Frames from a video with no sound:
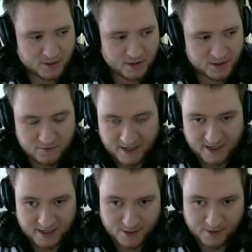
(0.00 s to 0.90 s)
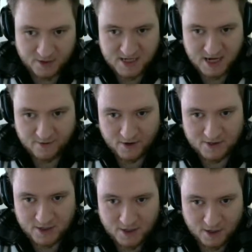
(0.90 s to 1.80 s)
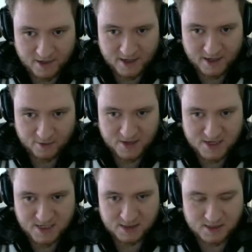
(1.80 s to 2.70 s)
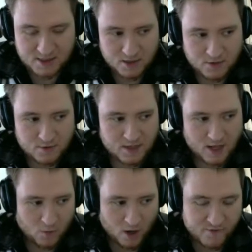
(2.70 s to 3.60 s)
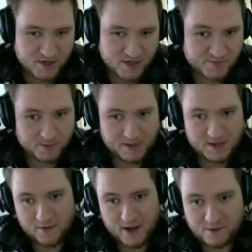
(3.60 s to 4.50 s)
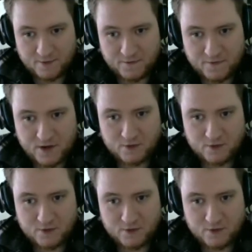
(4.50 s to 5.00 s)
regularly coming across heroes that you don't really know what their skills do, then Wyvern is probably not the hero for you.